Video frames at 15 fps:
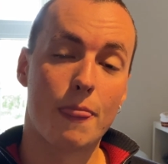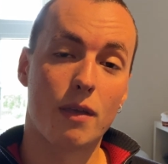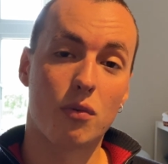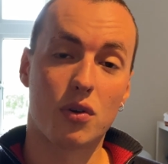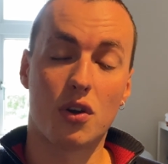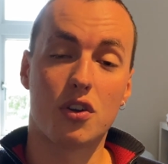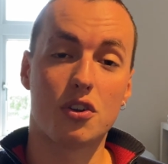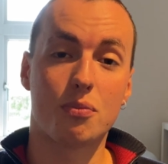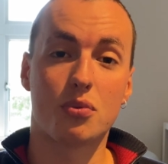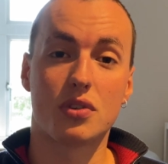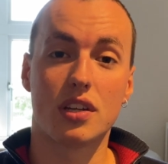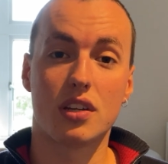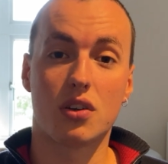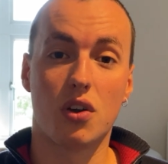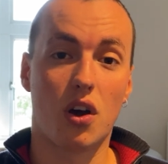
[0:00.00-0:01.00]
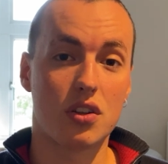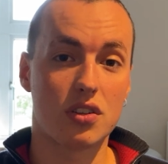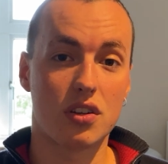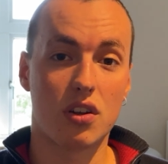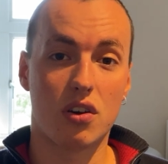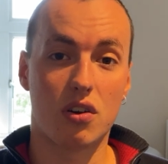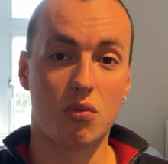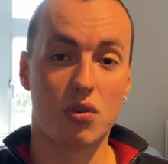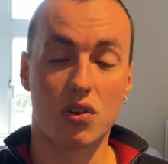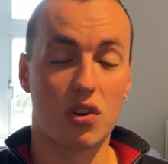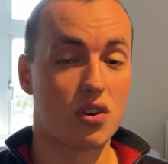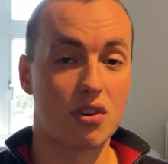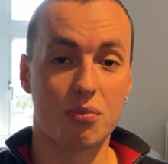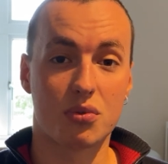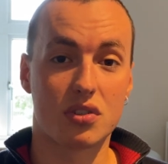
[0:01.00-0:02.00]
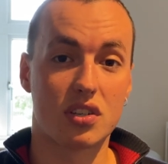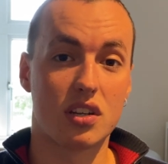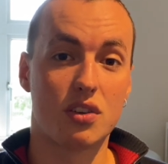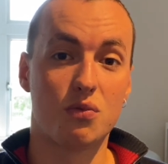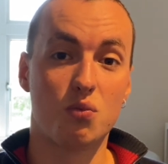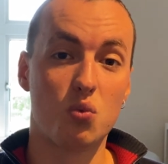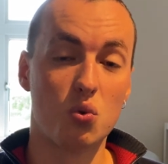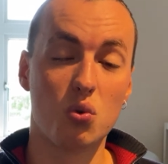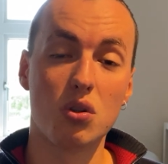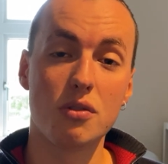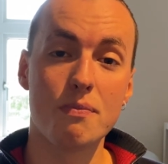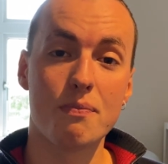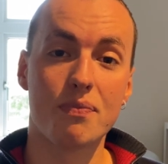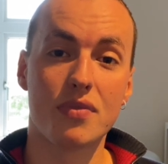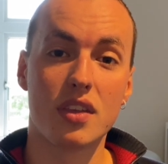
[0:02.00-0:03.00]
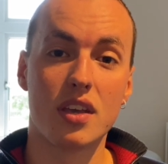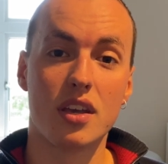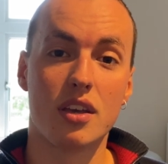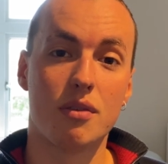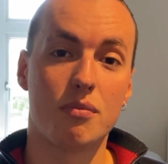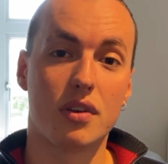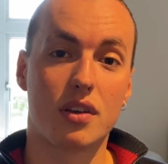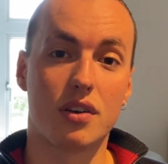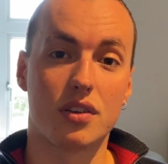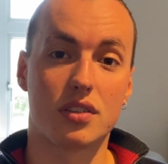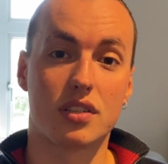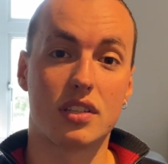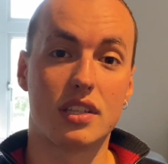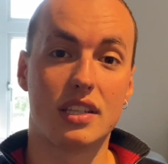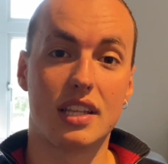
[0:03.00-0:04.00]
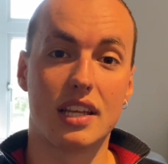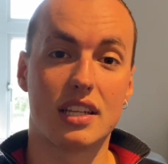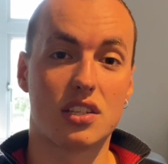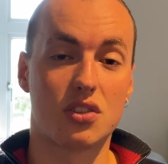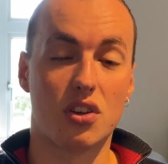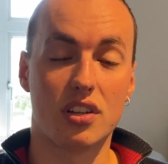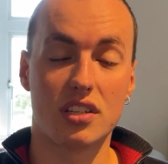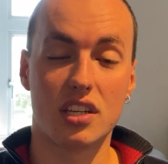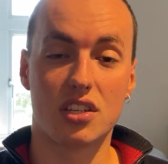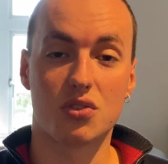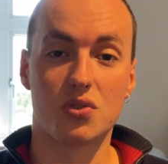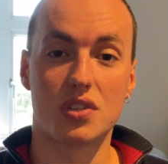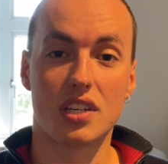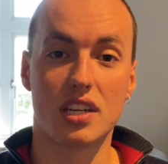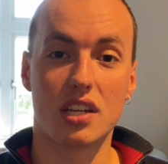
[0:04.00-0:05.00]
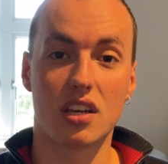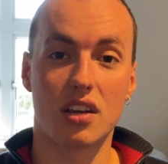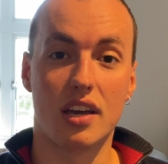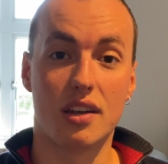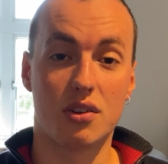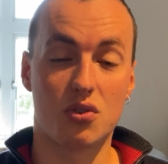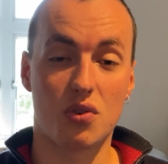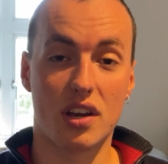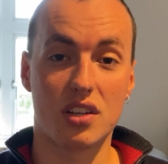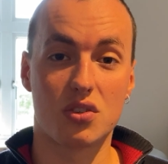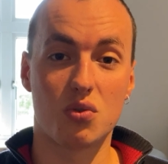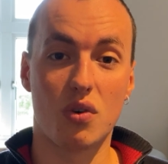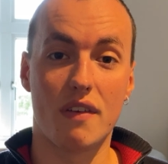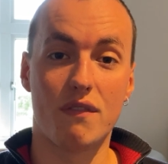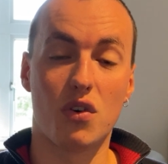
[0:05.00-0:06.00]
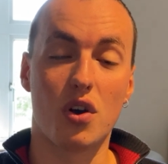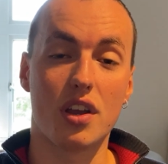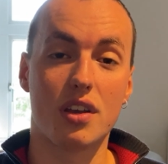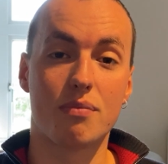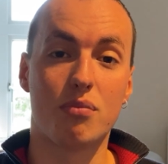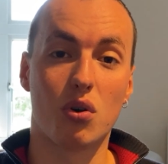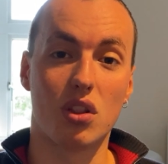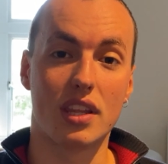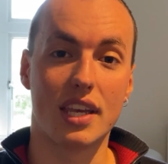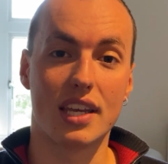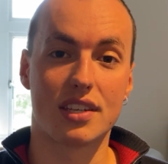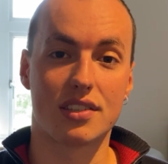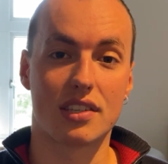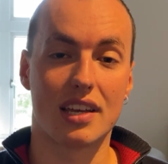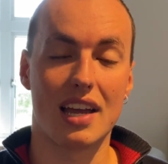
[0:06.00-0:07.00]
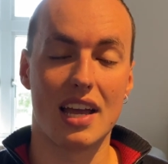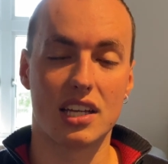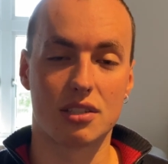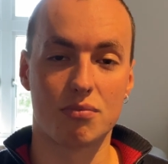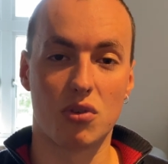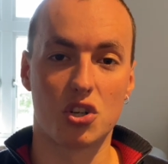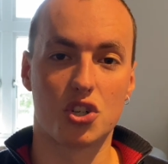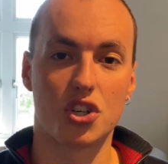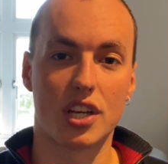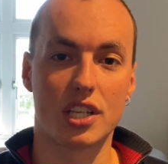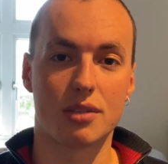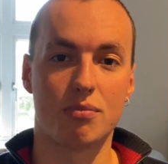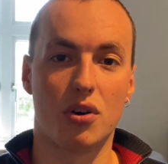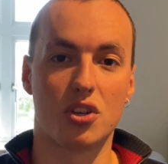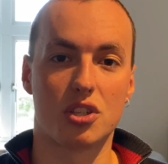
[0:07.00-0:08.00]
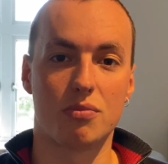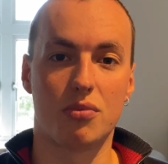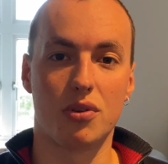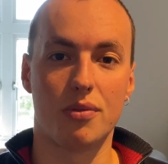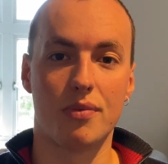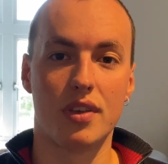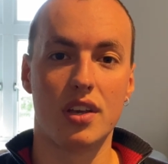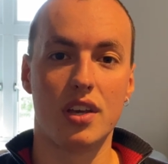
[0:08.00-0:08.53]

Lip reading: 100% cotton or 100% wool, because that's not estrogenic, and try to avoid polyester as much as possible.